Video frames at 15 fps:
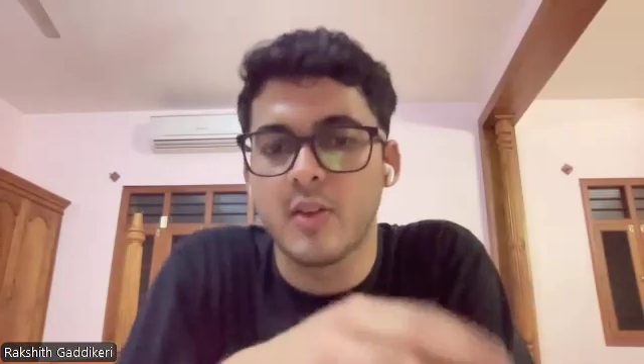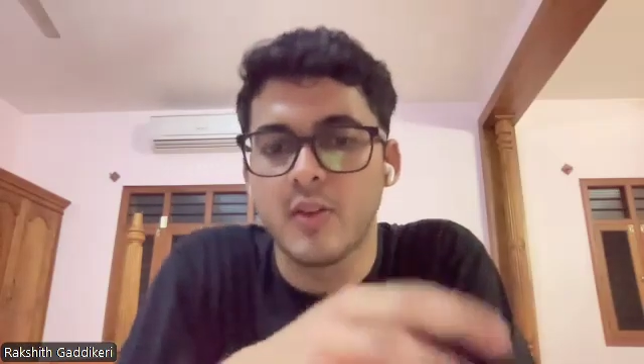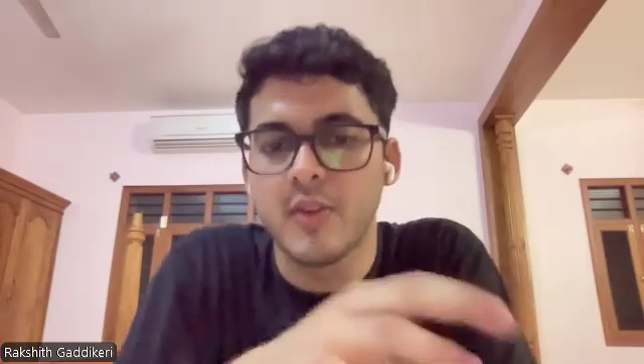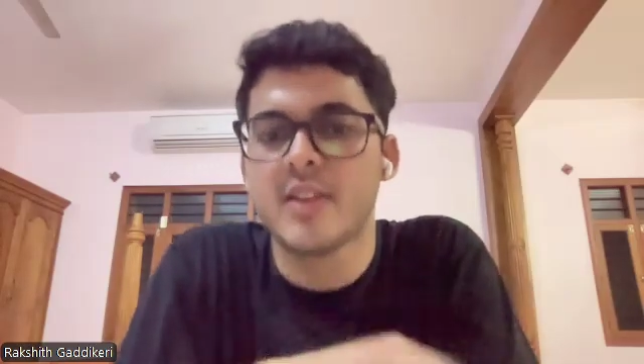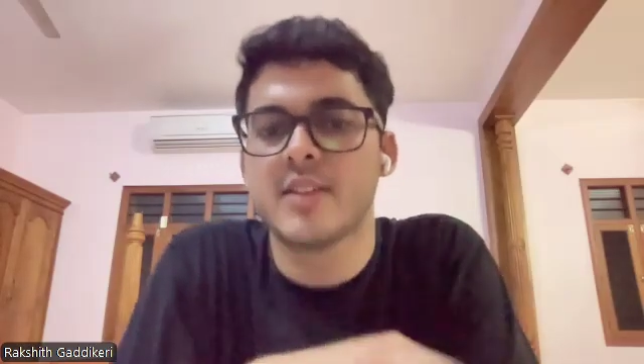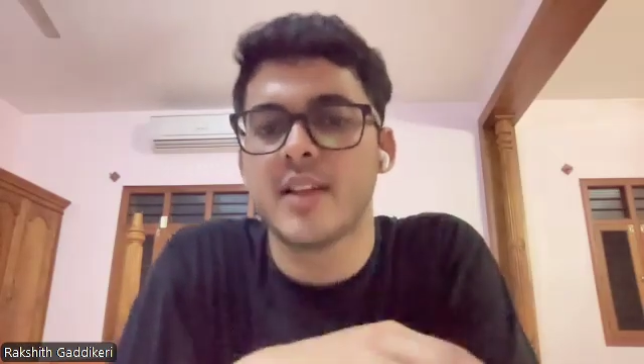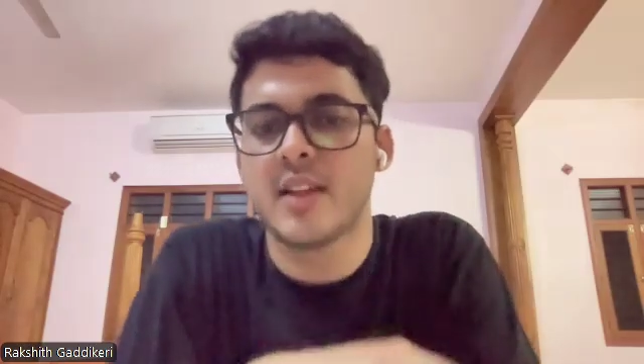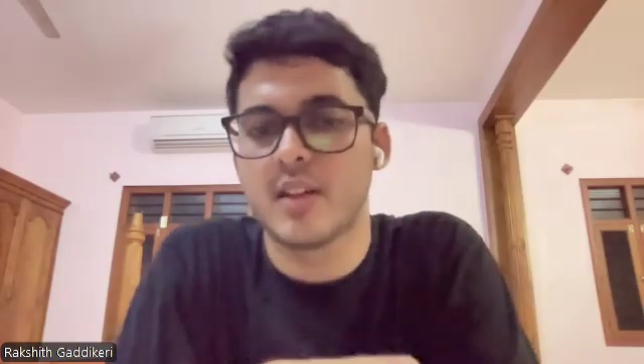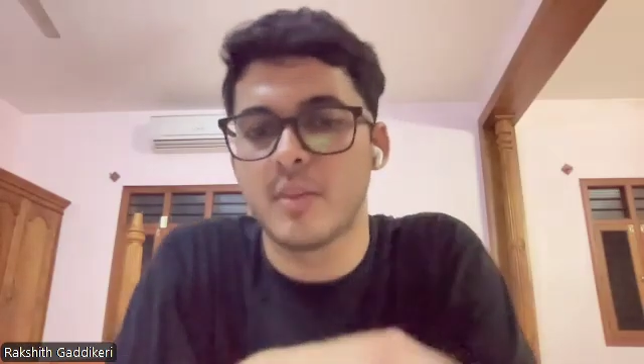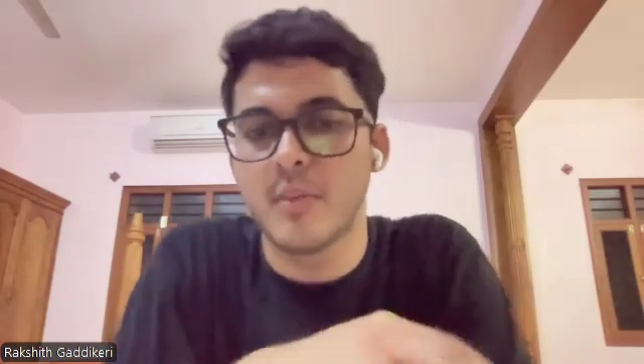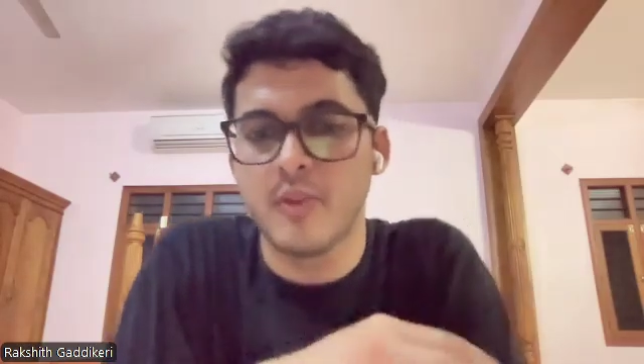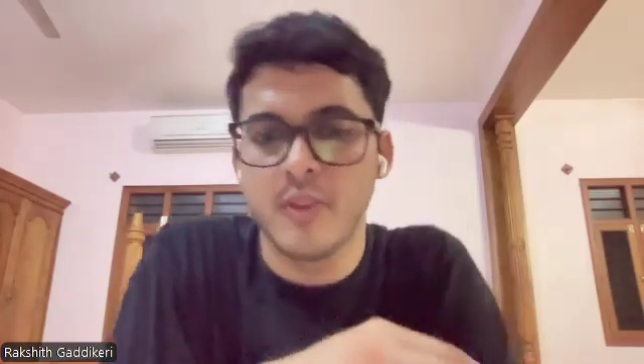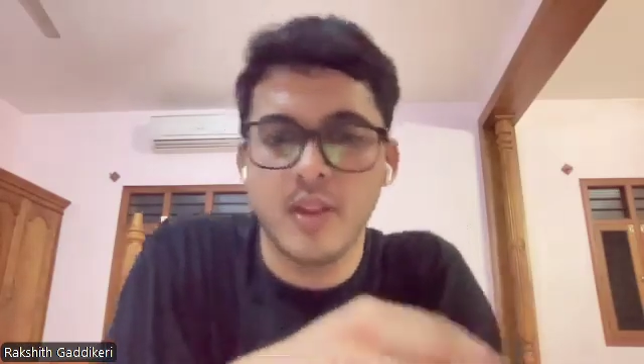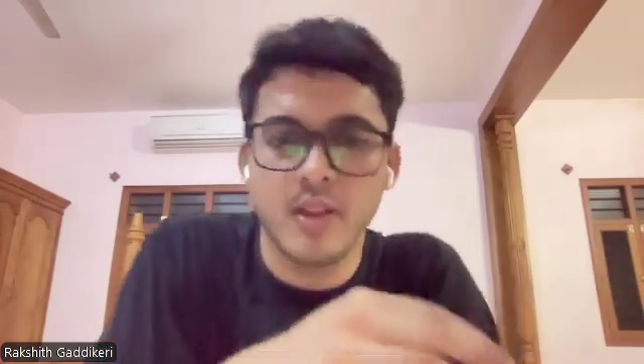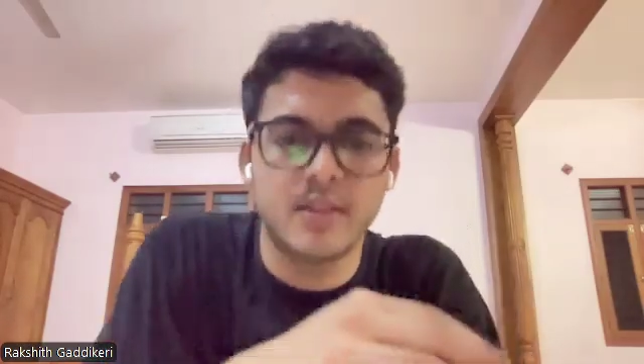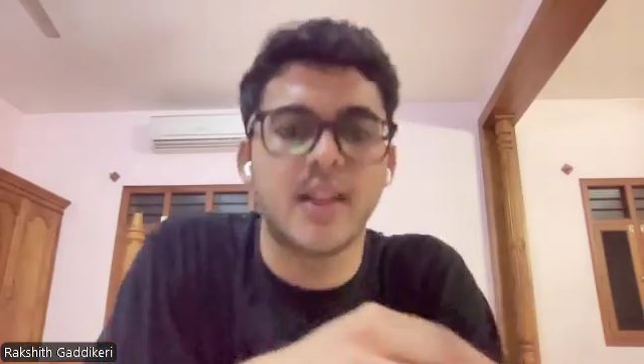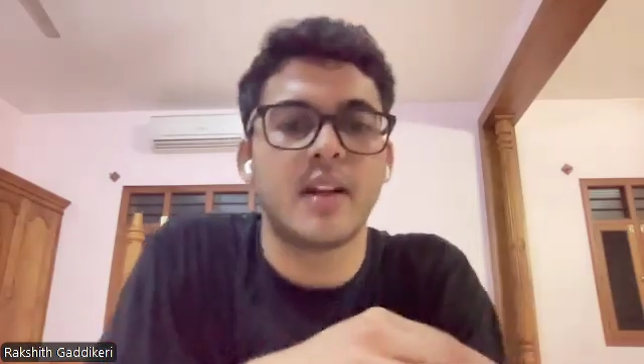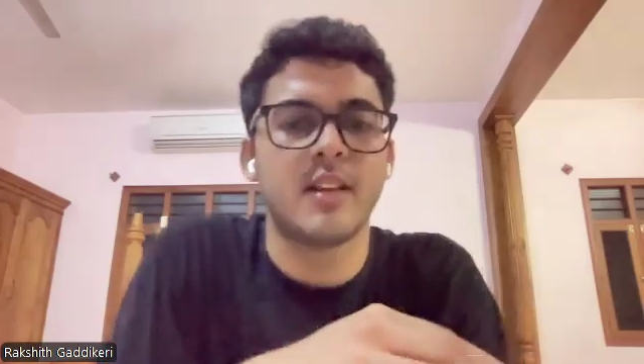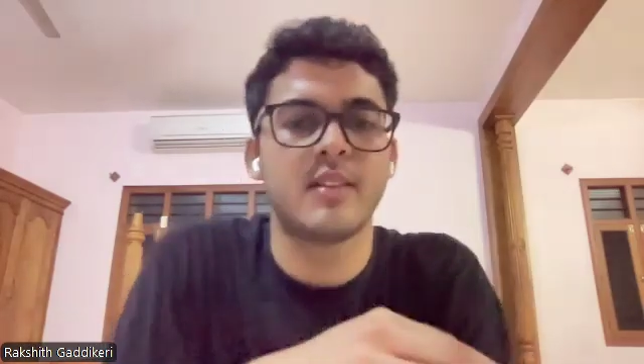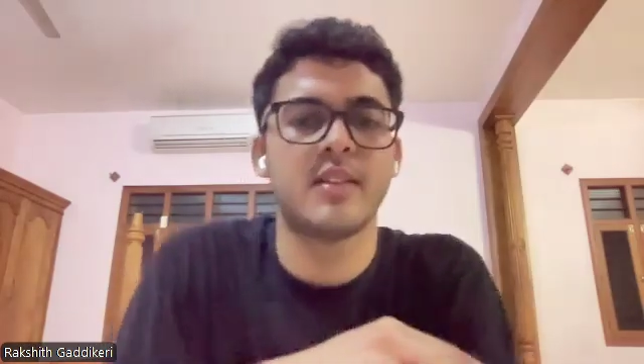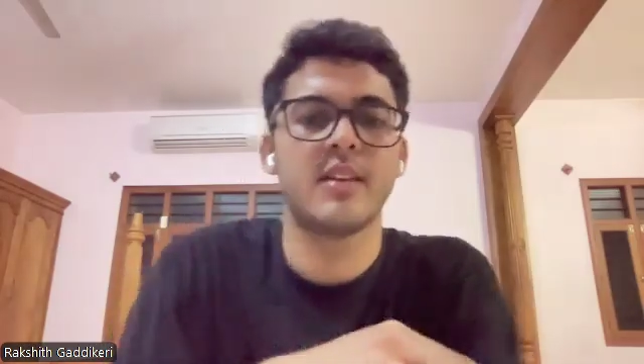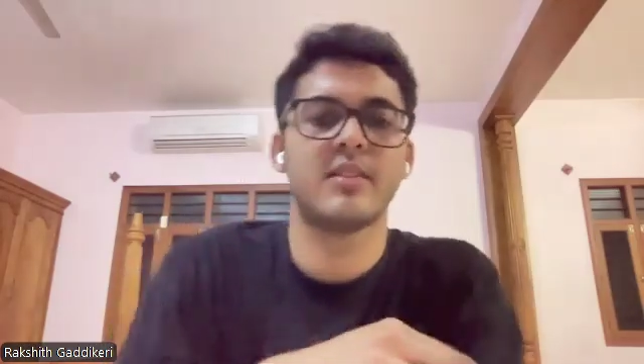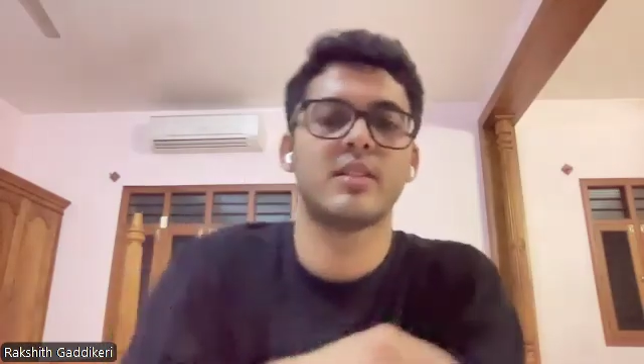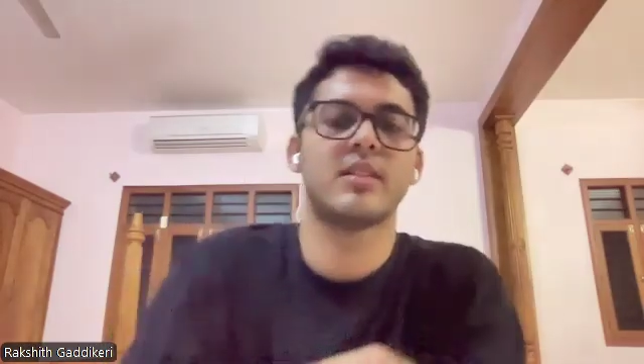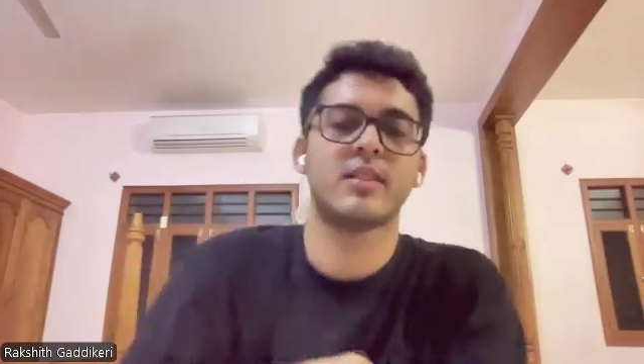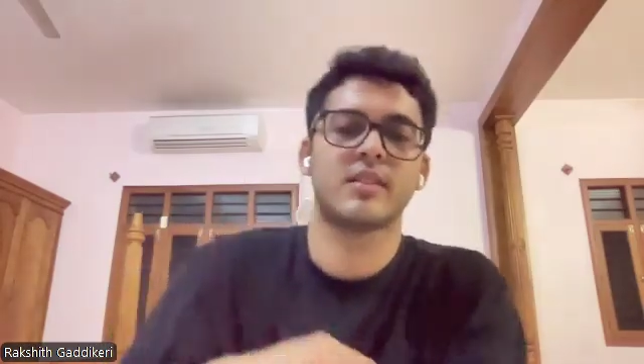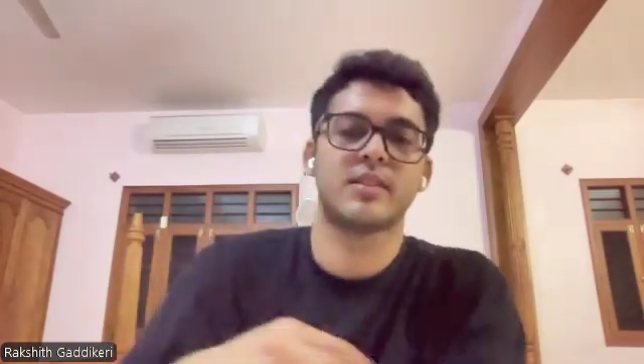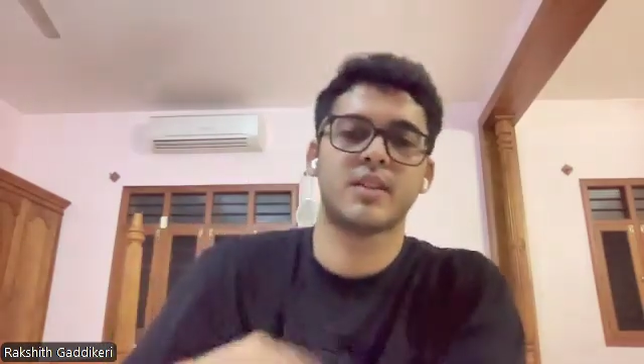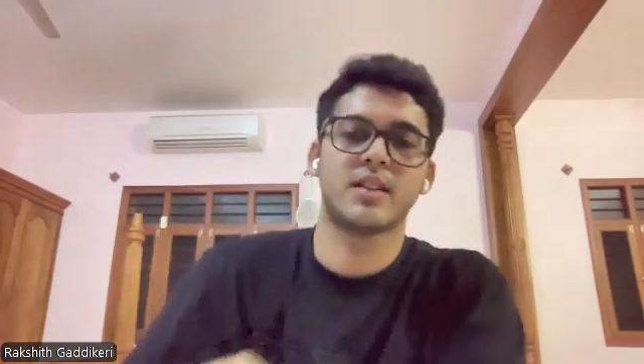of the some of the statistics